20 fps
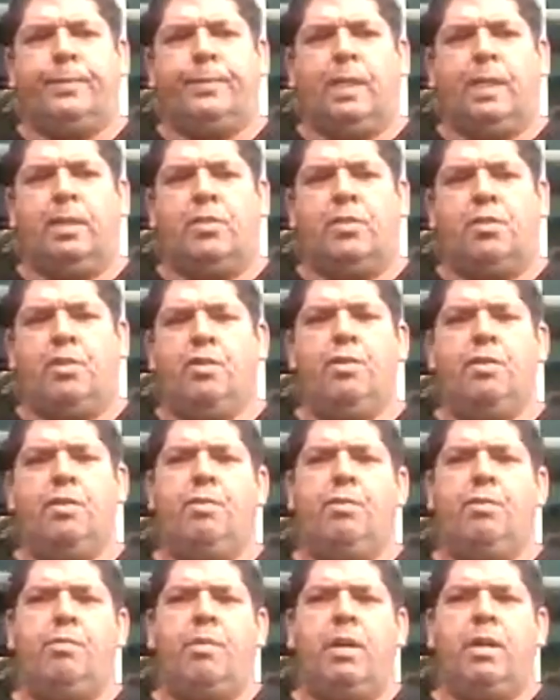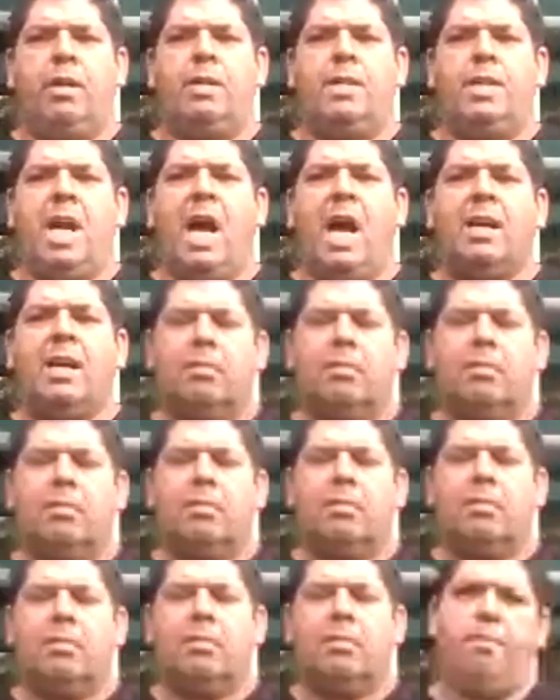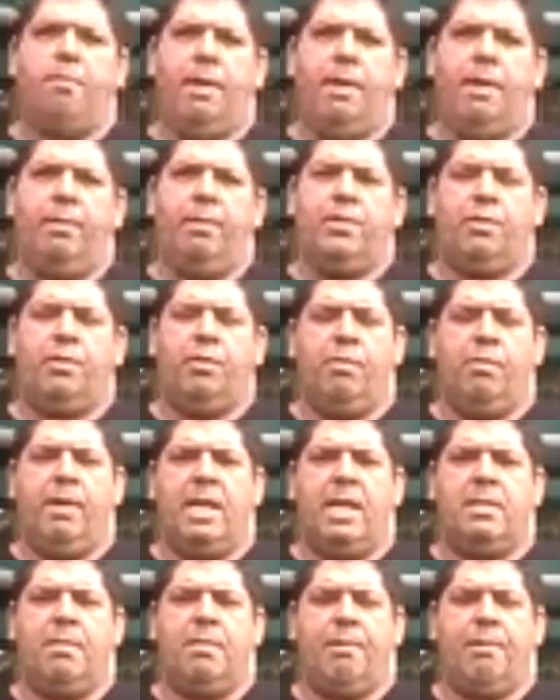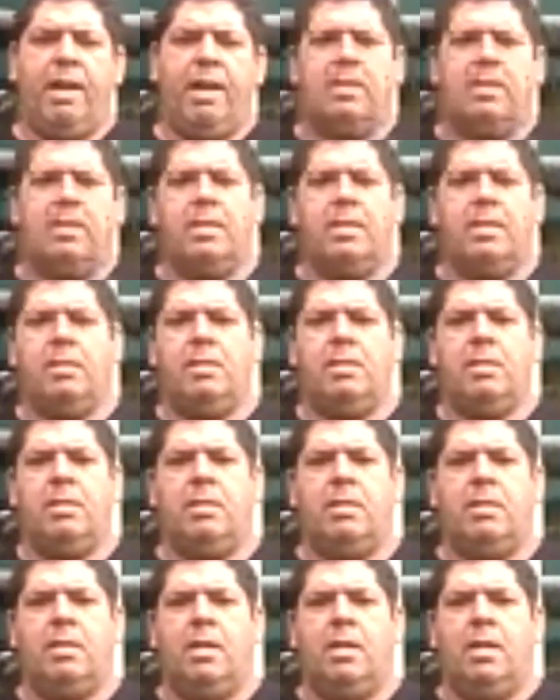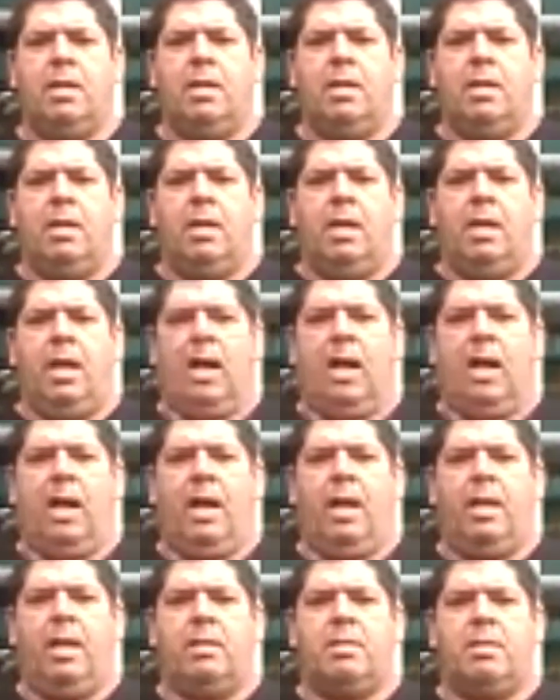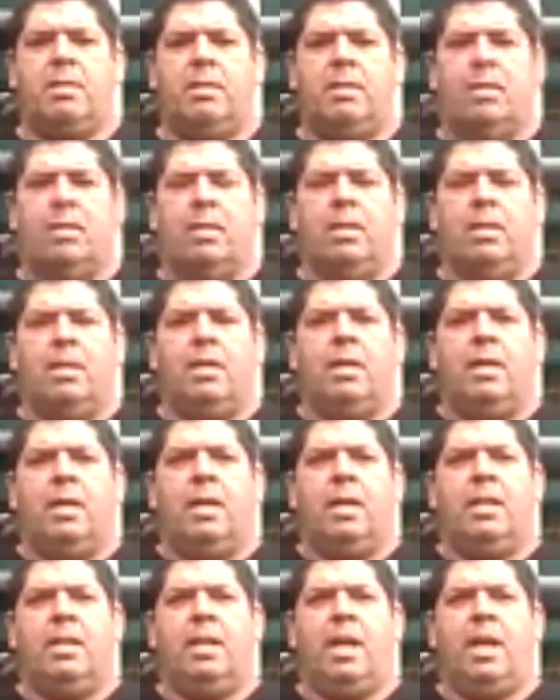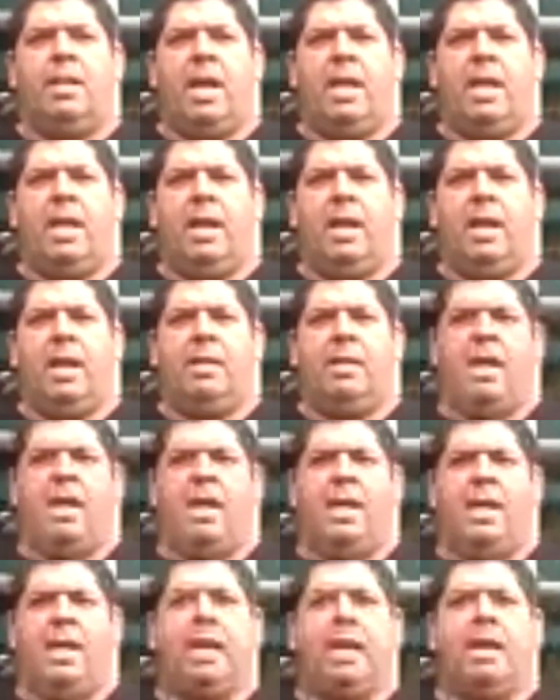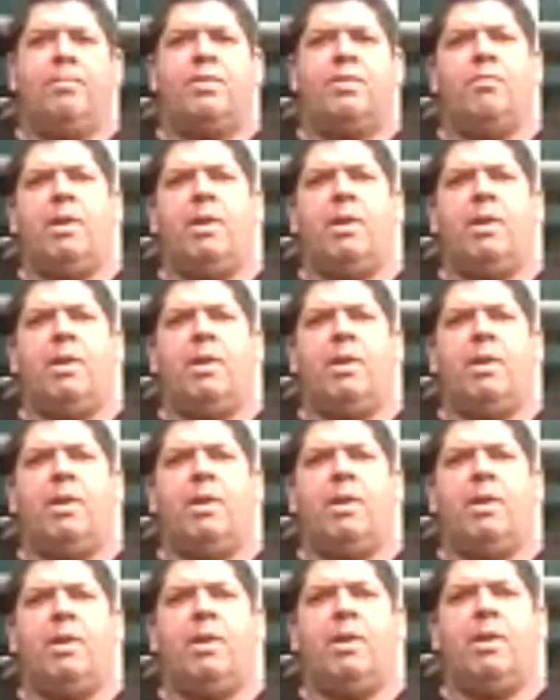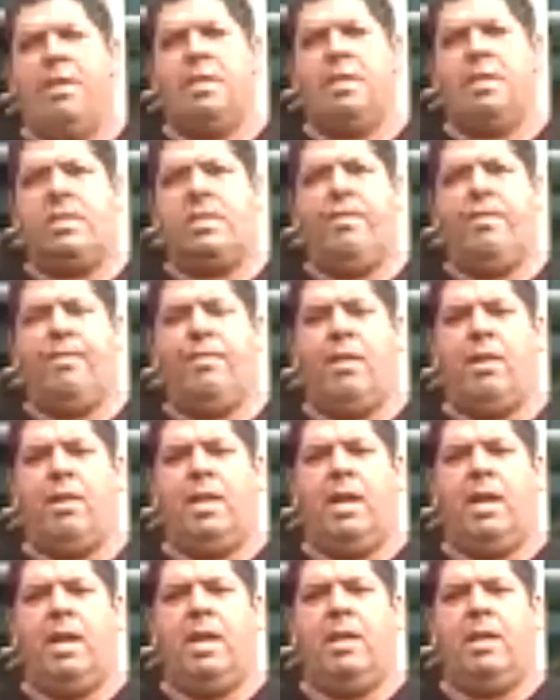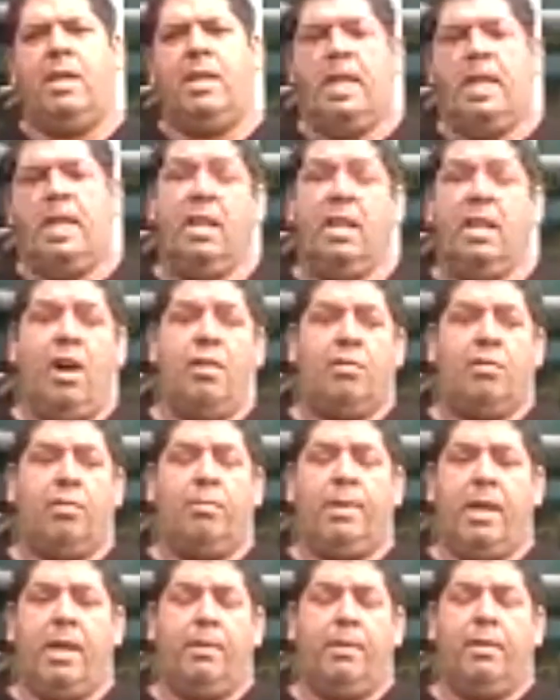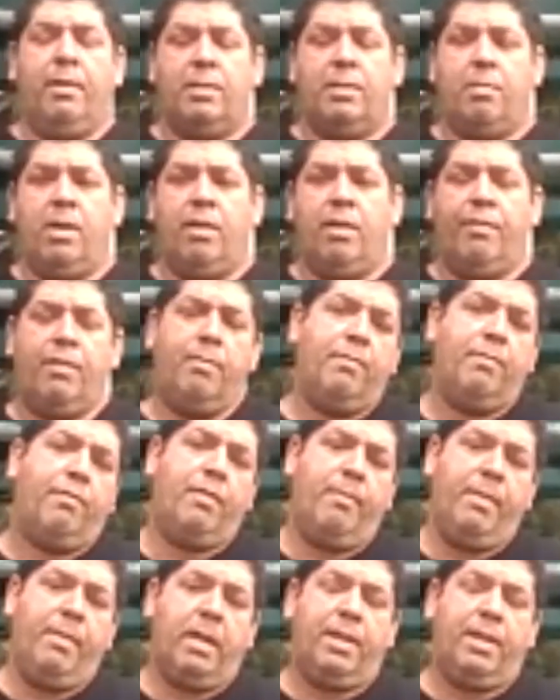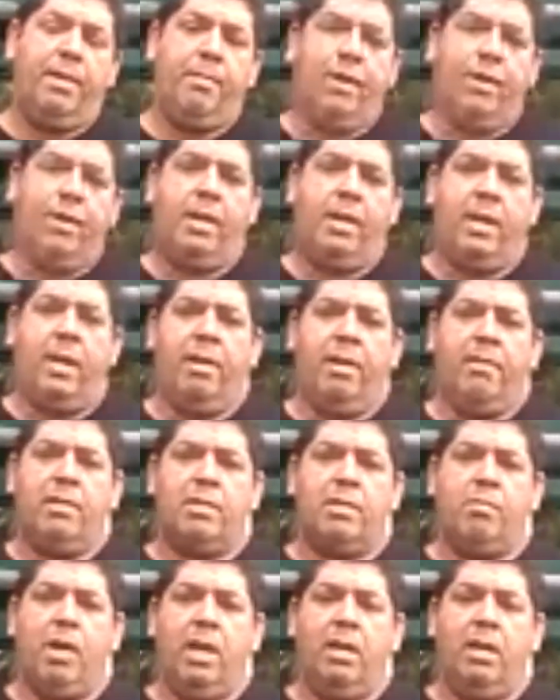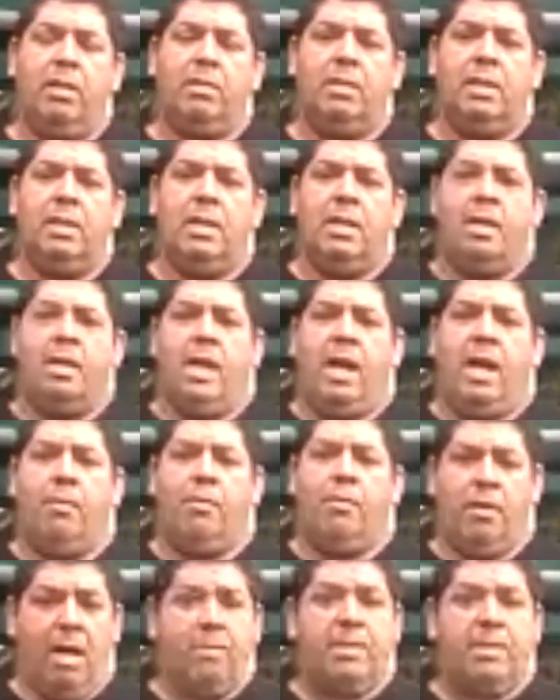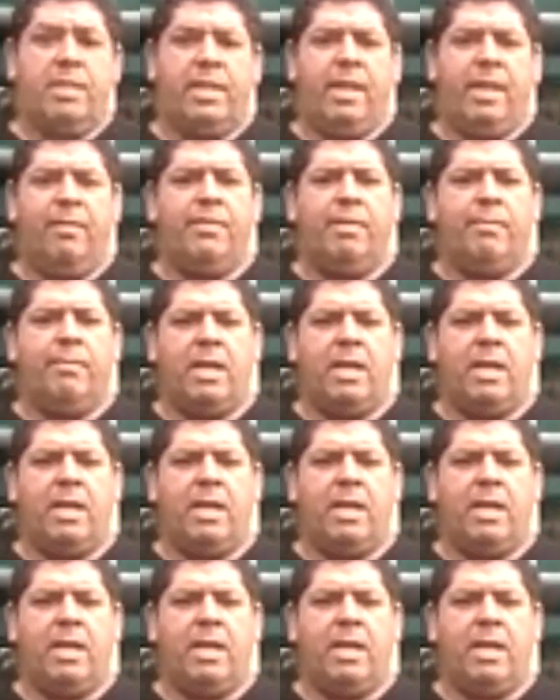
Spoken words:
two young local Aboriginal people, school-based apprentices, and they come to us every Thursday, Friday. They're local people as well from our community here as well, and we're able to give them those